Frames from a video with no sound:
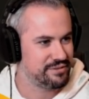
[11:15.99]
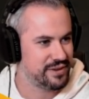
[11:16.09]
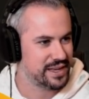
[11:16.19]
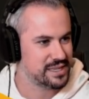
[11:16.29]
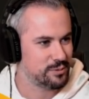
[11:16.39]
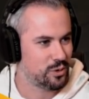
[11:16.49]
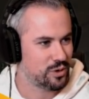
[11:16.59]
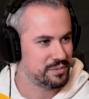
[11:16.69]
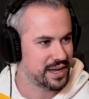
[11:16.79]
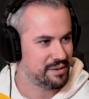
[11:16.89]
infesting
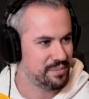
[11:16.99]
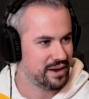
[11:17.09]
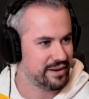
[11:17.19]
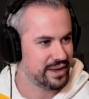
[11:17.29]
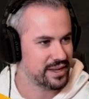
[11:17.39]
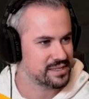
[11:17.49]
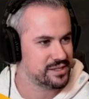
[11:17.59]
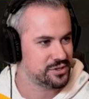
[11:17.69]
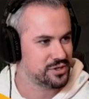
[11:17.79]
warm, damp areas.